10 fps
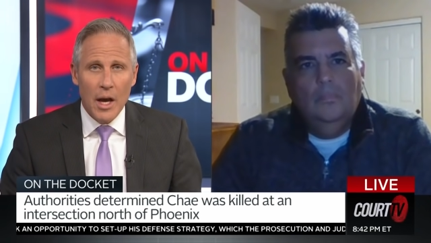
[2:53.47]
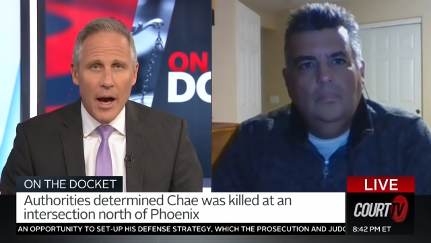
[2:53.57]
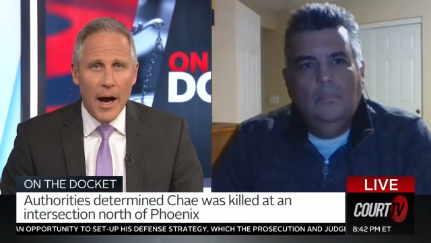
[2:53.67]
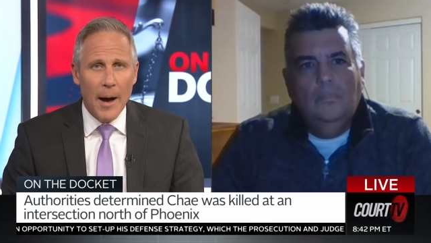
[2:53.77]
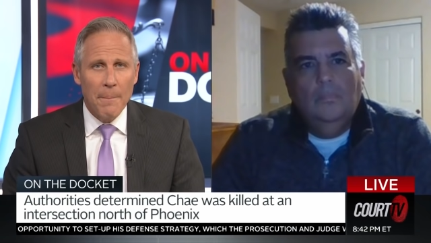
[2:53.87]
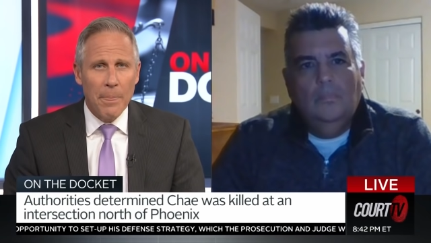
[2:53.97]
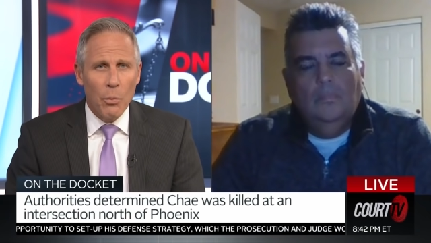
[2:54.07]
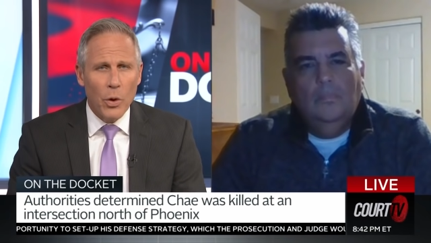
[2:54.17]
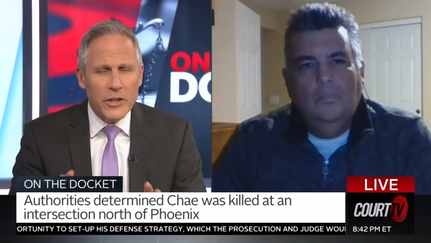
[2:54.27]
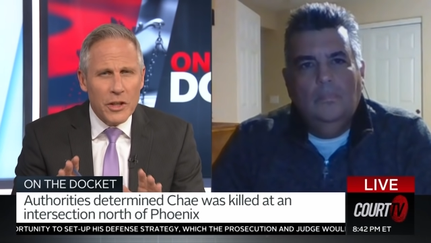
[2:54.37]
Speaker 1: Um,
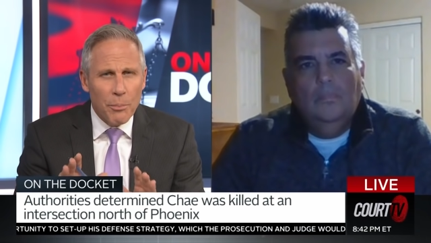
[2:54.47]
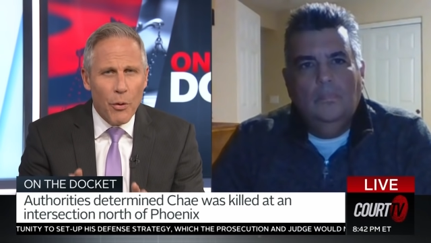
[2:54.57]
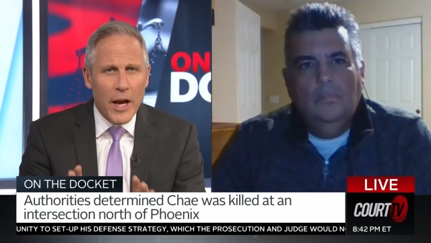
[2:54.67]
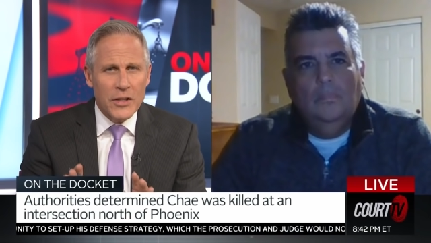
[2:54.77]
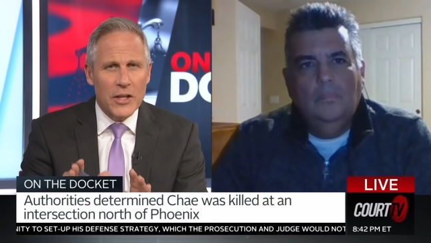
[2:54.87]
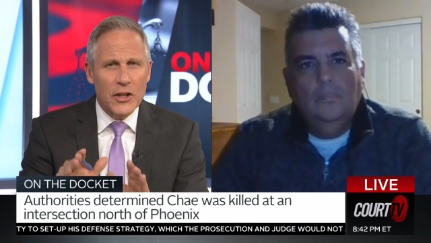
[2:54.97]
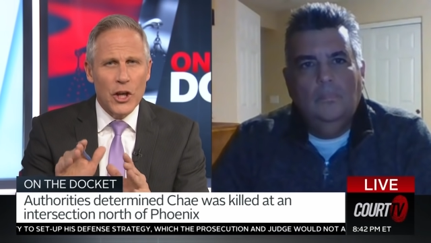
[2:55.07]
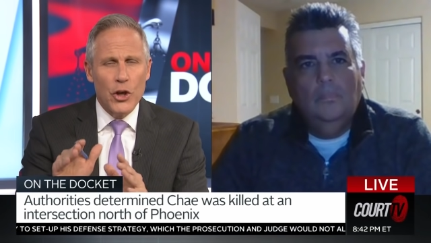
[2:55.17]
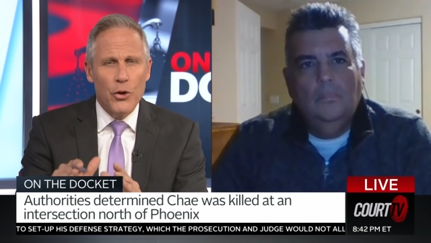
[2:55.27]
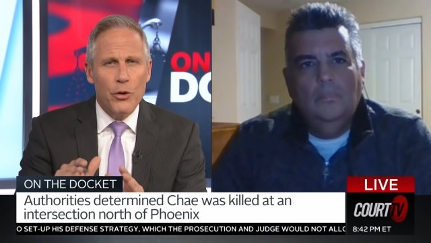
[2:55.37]
what's the process
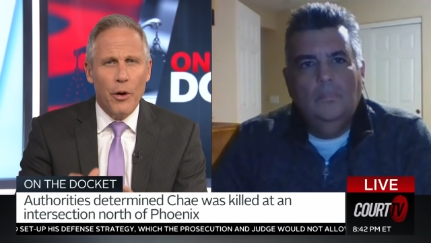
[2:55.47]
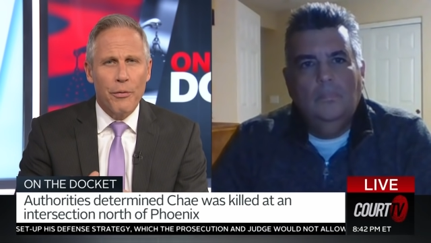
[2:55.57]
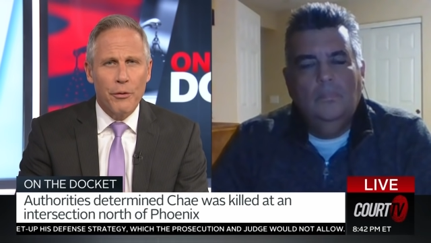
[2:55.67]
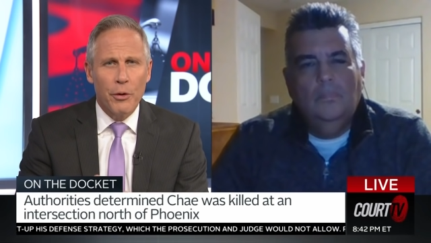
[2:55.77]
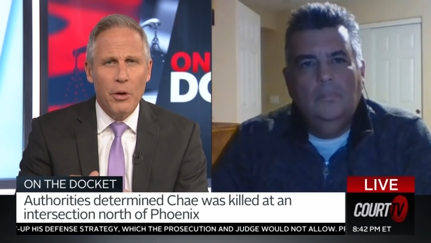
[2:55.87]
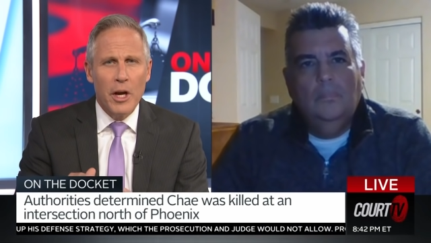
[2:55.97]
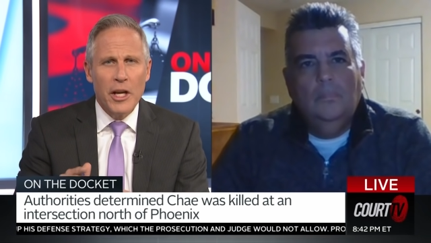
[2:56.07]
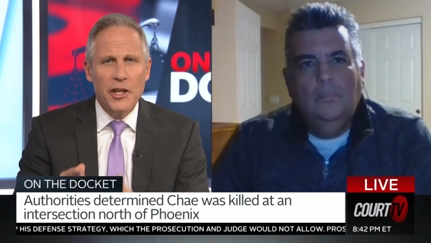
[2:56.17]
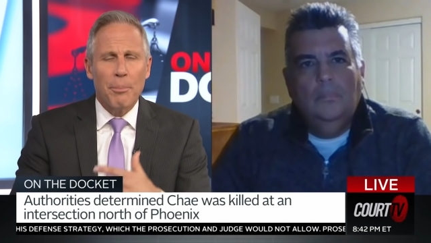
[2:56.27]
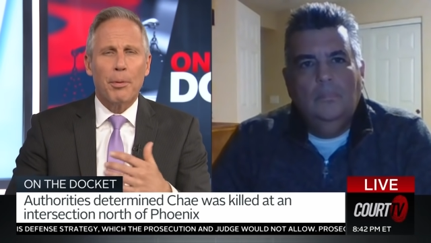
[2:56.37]
that you go through
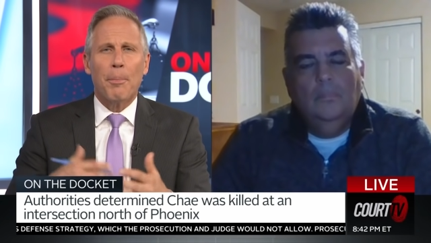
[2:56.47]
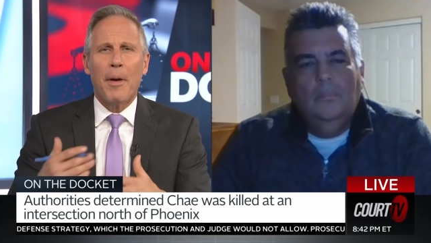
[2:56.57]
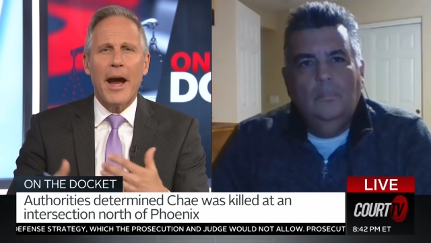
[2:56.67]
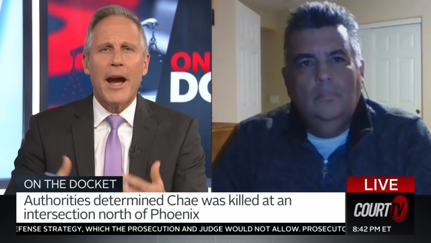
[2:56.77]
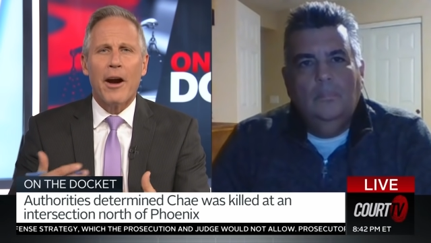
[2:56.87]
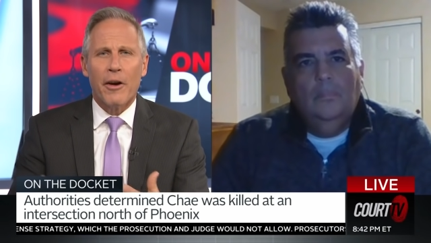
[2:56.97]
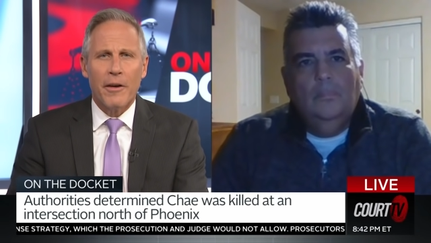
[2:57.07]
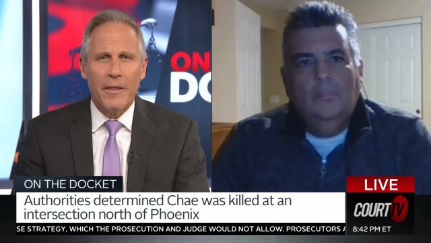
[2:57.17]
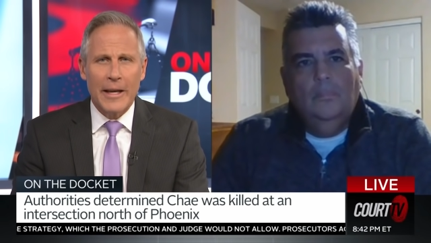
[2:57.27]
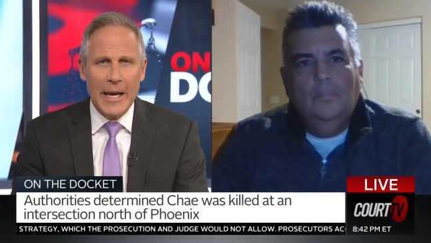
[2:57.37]
to prepare
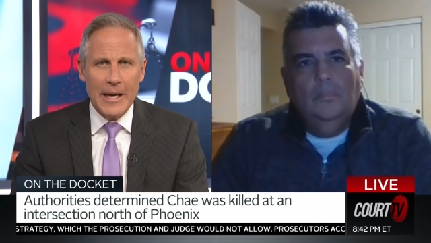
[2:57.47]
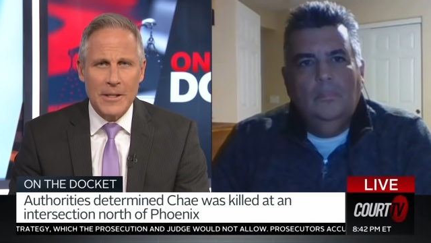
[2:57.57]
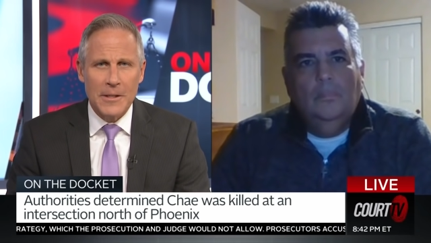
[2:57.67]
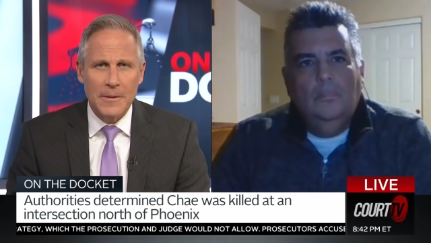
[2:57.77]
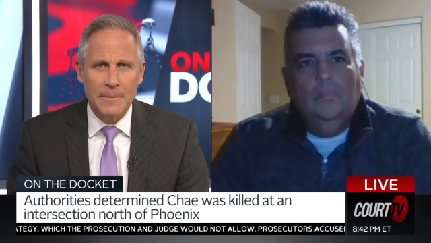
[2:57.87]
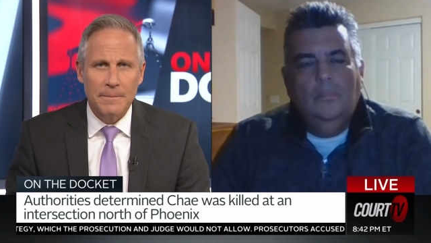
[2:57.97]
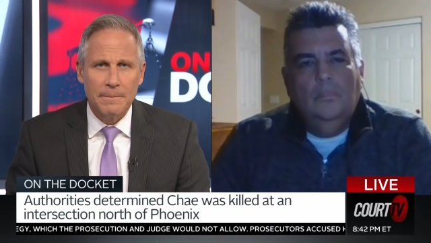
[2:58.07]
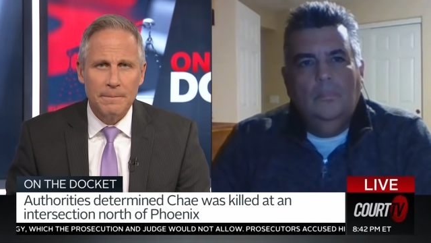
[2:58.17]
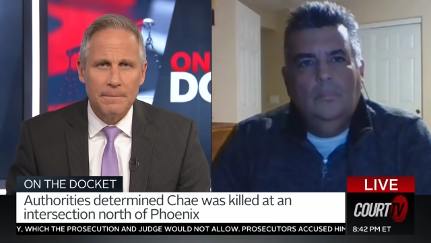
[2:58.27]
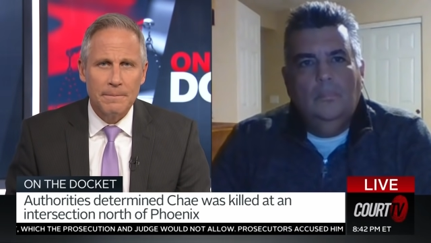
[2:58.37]
the case?
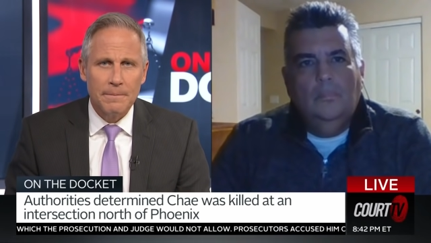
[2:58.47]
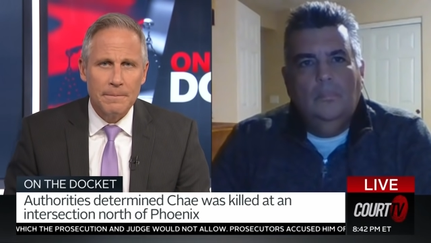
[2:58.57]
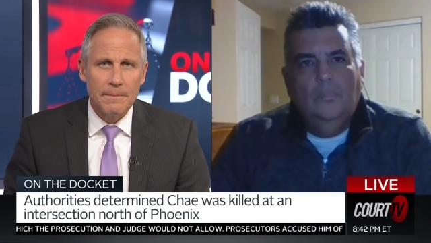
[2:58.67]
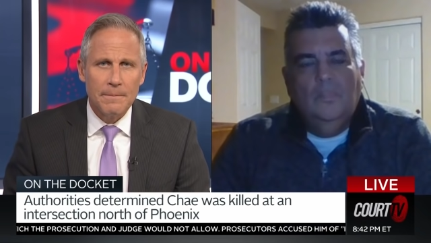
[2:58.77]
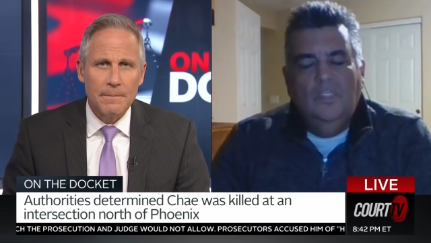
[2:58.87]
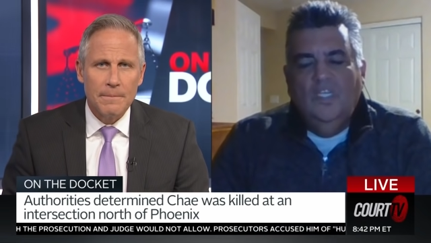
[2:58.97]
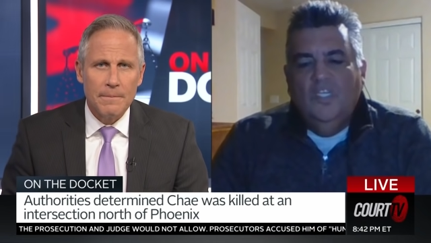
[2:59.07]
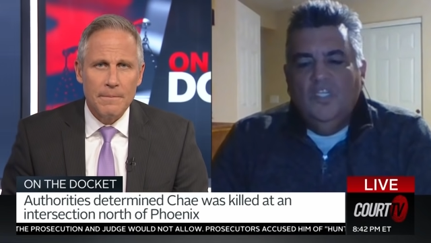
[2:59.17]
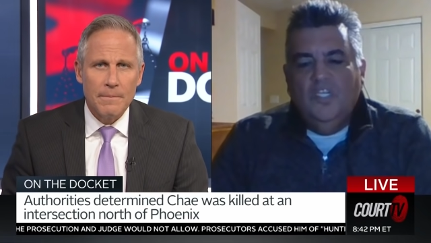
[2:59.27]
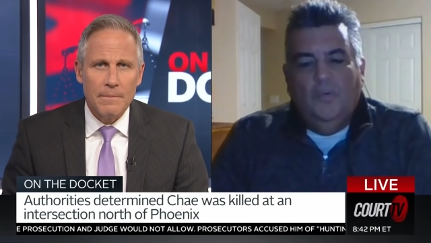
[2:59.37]

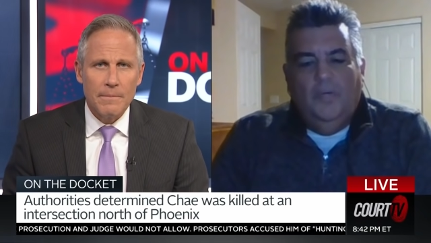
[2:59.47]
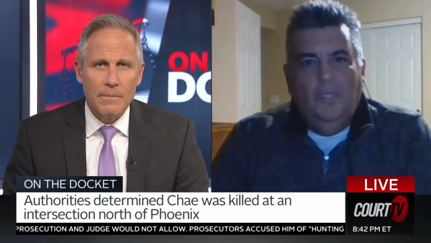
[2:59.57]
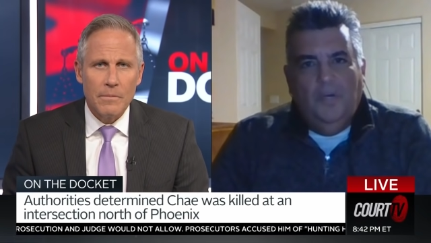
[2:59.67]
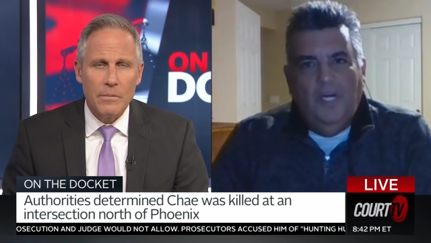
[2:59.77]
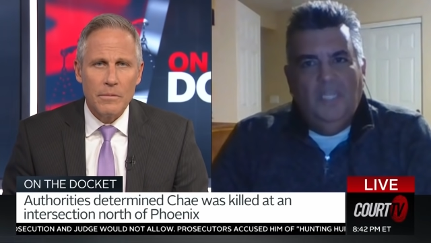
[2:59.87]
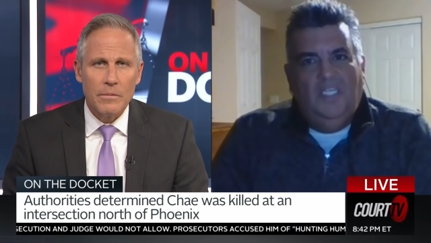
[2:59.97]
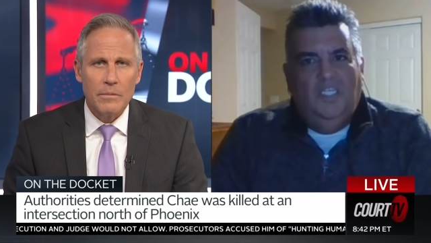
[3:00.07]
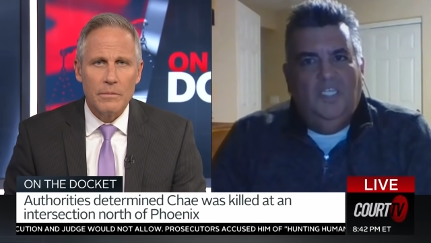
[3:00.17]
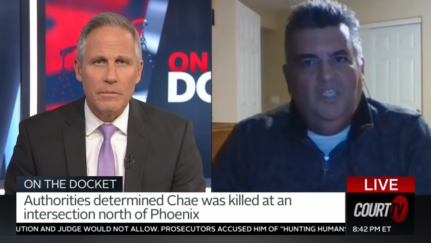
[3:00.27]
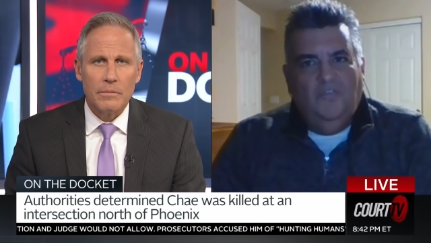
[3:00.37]
Speaker 2: Sure. Well, the process
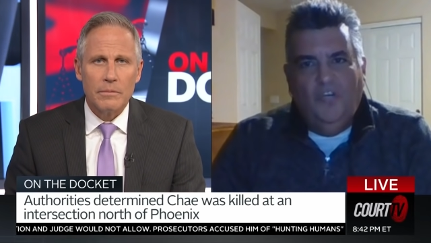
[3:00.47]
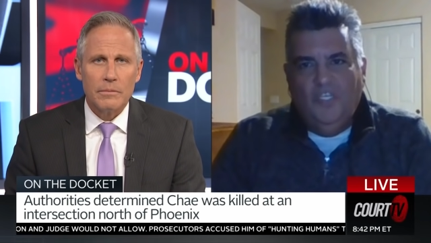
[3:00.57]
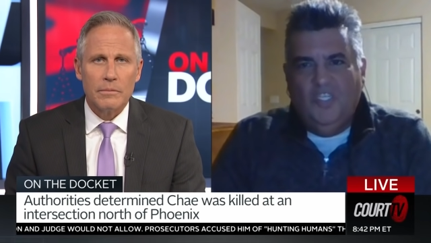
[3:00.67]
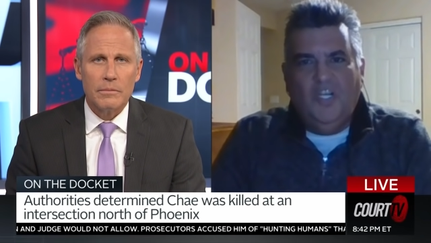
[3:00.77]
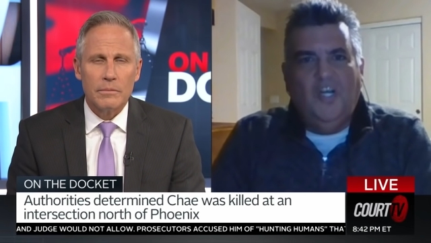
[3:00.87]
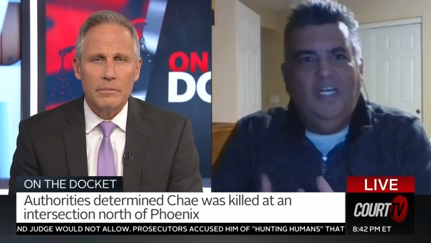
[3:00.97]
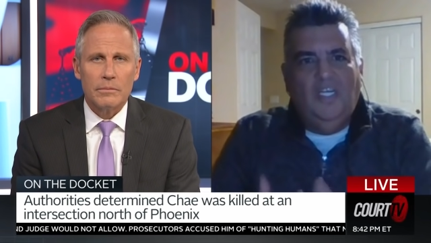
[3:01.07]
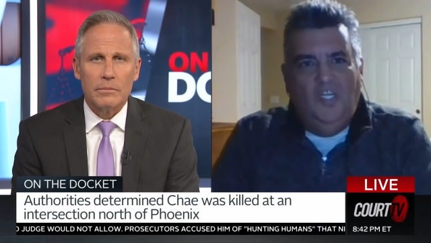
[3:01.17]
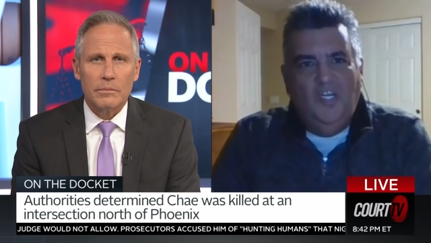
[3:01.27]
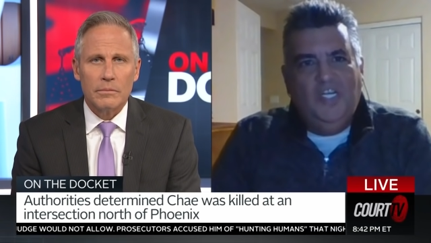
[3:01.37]
is, of course, starting to
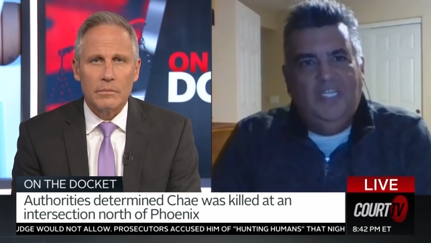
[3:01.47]
look at